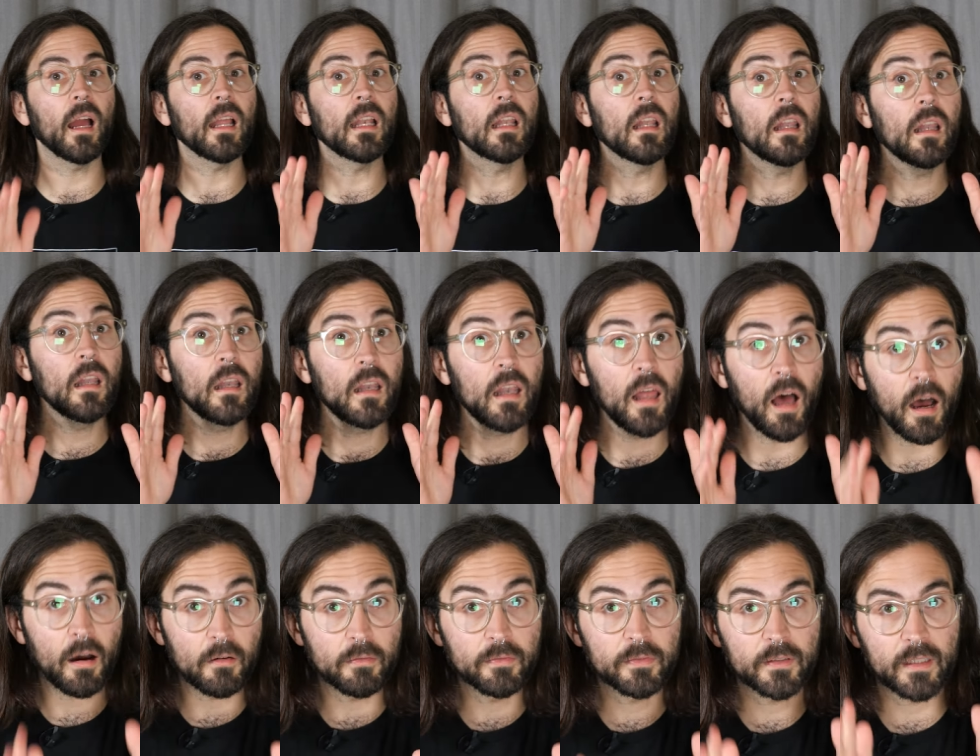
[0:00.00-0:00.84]
I
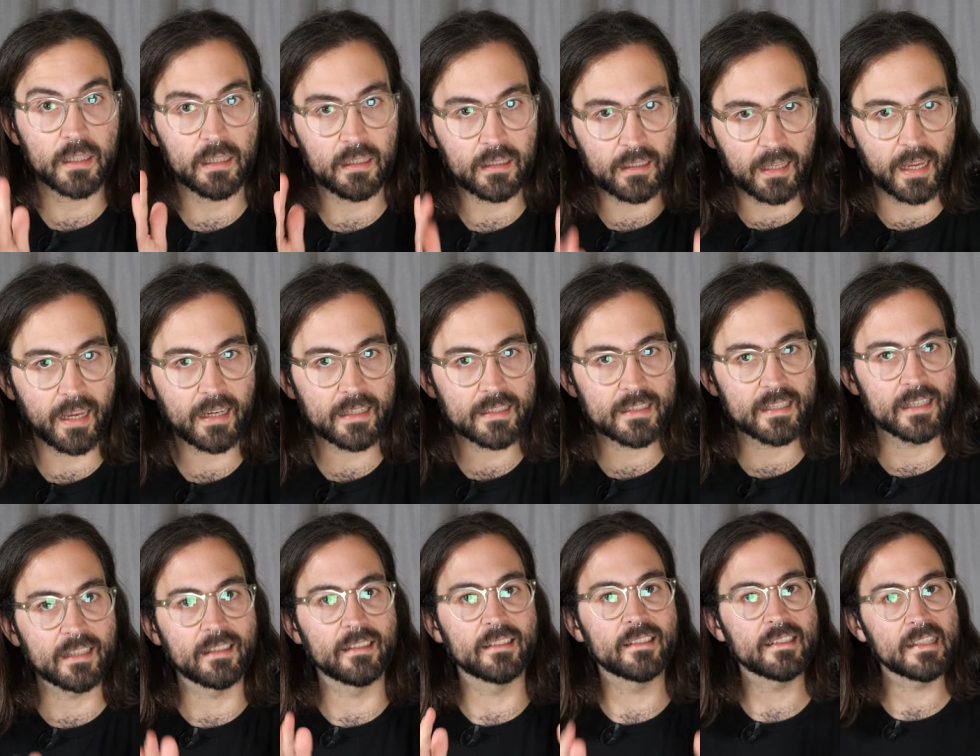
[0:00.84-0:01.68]
love
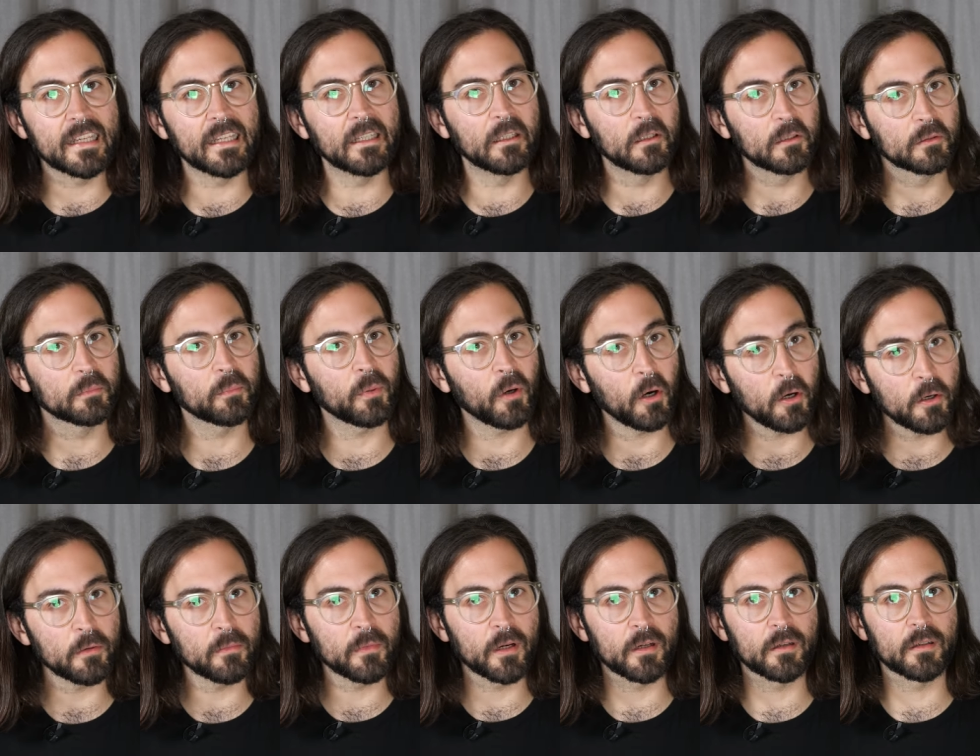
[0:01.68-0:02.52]
collecting sealed
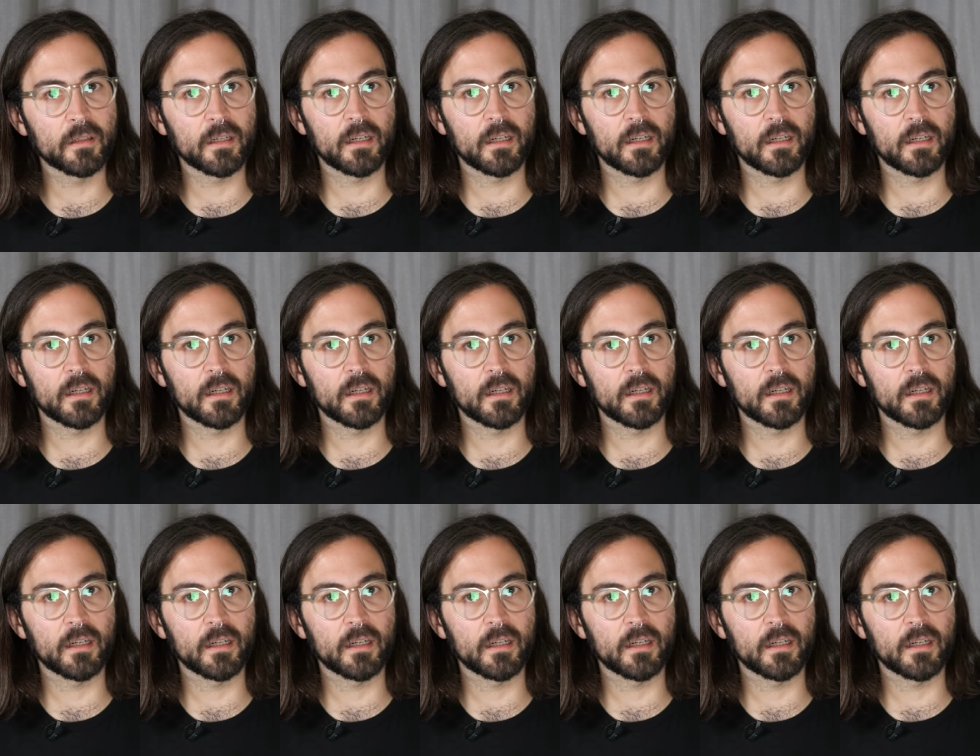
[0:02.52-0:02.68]
promo